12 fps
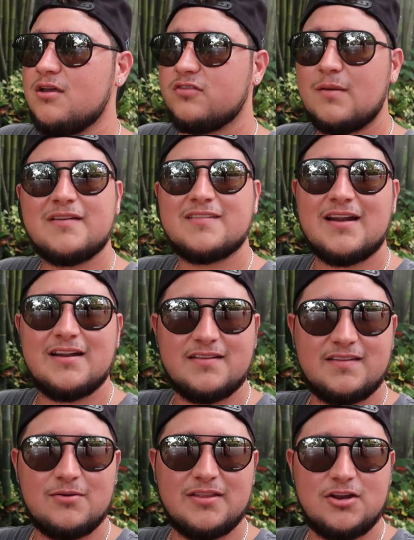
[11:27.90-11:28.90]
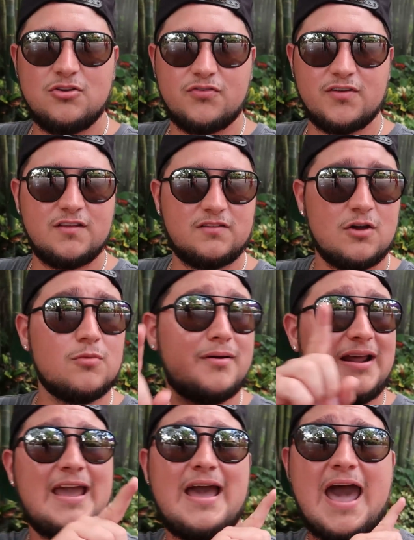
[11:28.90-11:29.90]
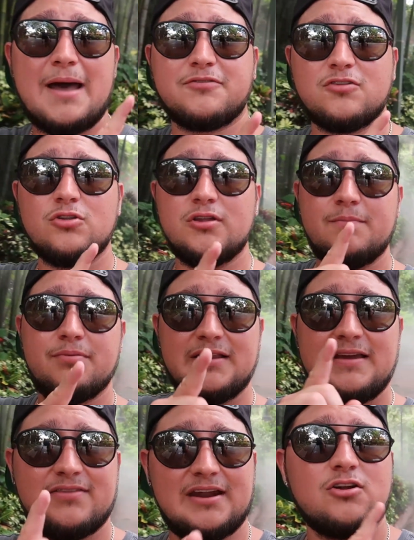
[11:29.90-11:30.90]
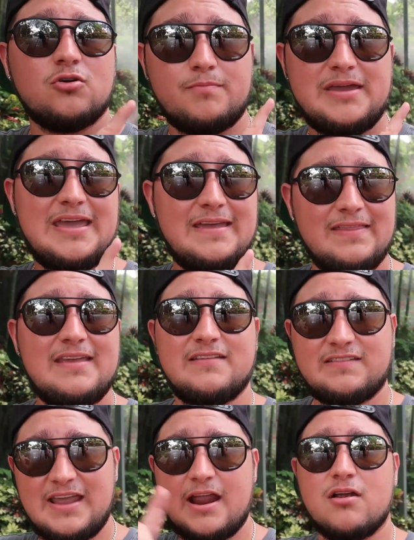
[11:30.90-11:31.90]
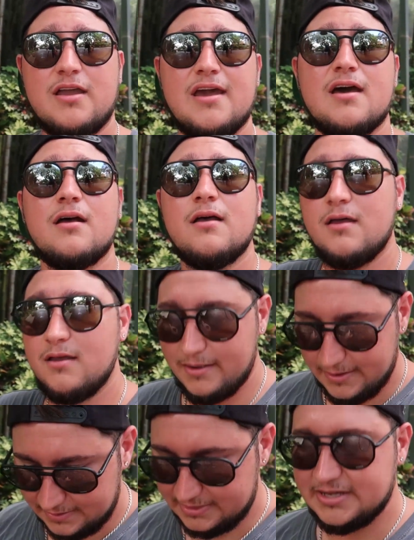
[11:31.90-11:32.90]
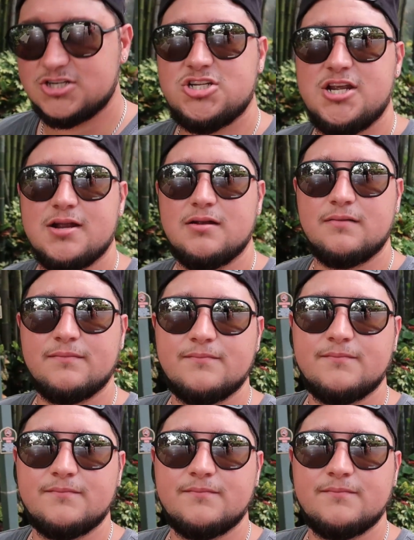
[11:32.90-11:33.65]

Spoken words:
So I'm excited to see what they do for this zone, but I absolutely believe that it'll be in this area this year.